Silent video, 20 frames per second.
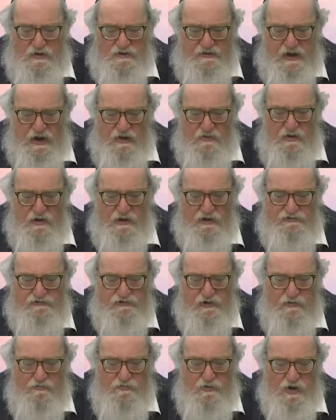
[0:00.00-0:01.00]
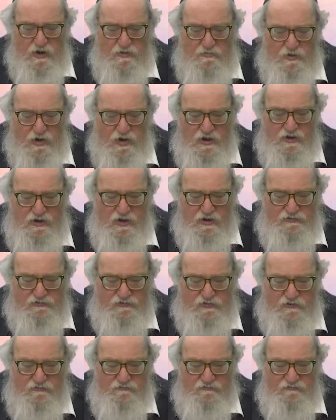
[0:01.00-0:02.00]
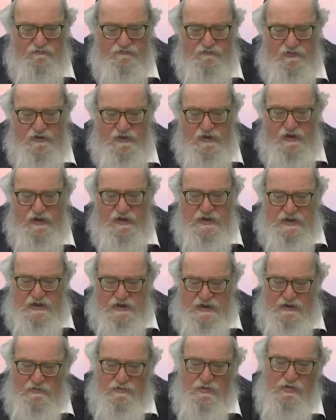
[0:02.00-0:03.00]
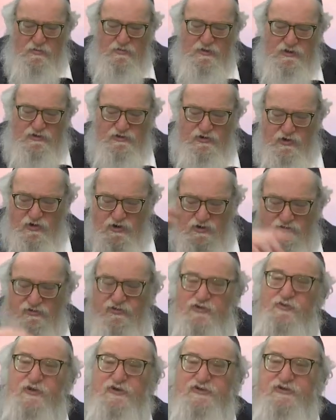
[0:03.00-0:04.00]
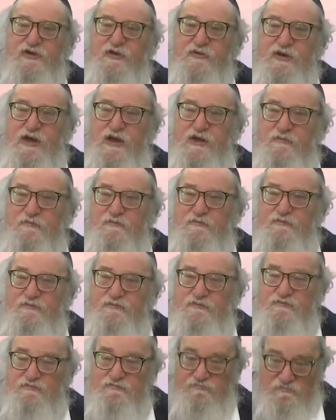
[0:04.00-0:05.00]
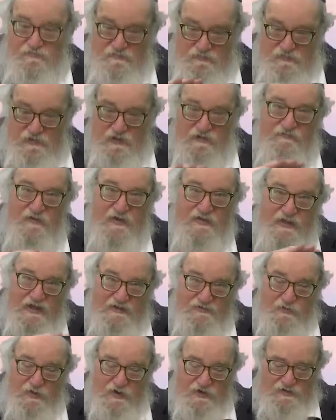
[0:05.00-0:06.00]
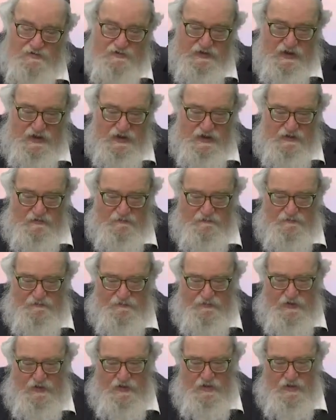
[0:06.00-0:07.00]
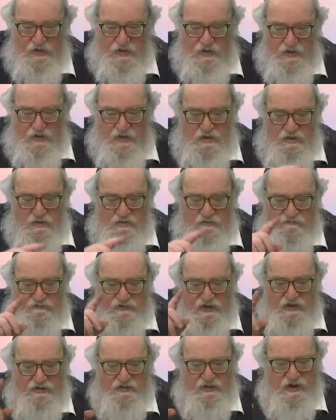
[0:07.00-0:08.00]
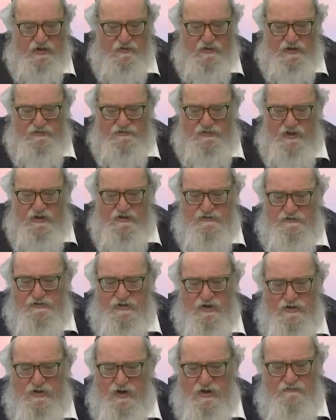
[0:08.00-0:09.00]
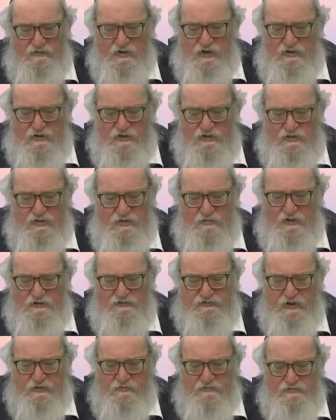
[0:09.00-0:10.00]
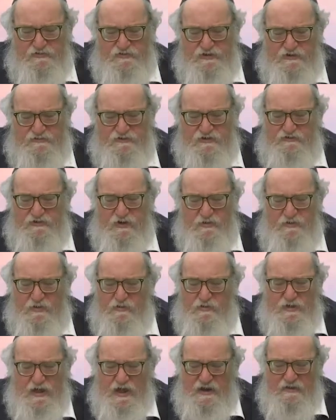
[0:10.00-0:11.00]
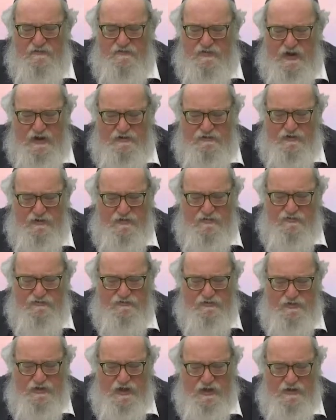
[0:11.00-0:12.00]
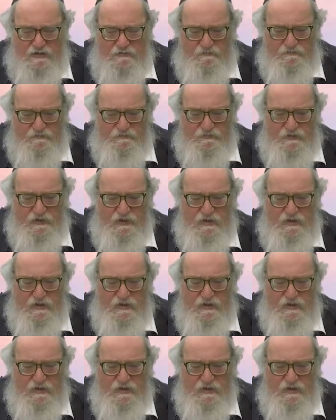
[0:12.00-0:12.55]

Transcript: But derech asher ba yashuv, he will return to Assyria. In fact, that's where he'll die. V'yalir hazayis lo yavai, no Hashem, says Hashem, he will not even enter Yerushalayim.